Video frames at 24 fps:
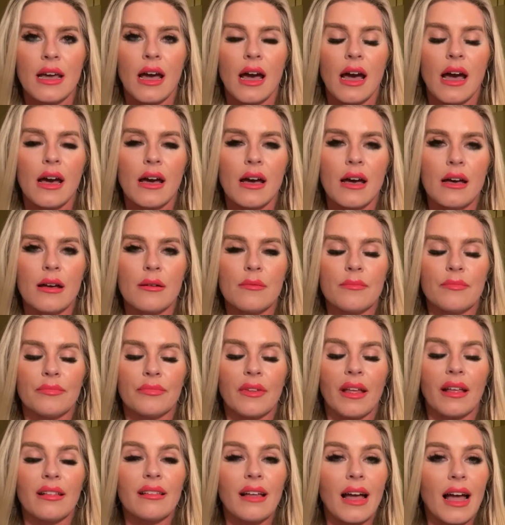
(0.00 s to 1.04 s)
Um,
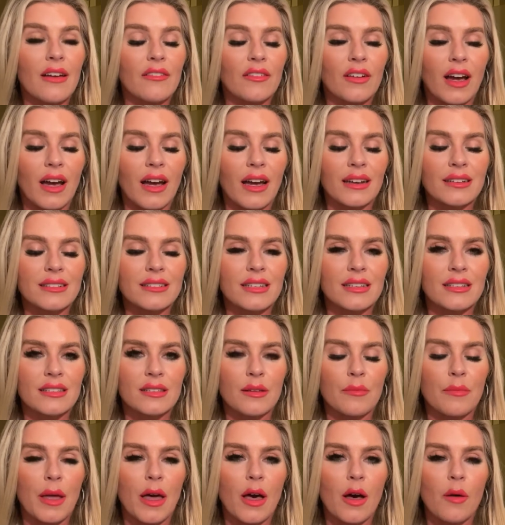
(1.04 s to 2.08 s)
I've got
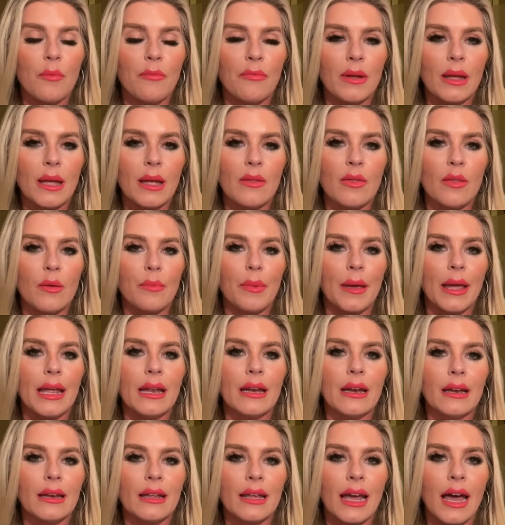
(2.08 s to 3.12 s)
some help in the
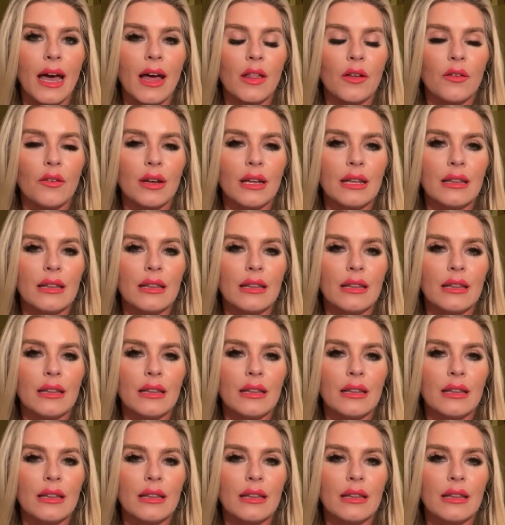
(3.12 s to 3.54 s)
peanut gallery.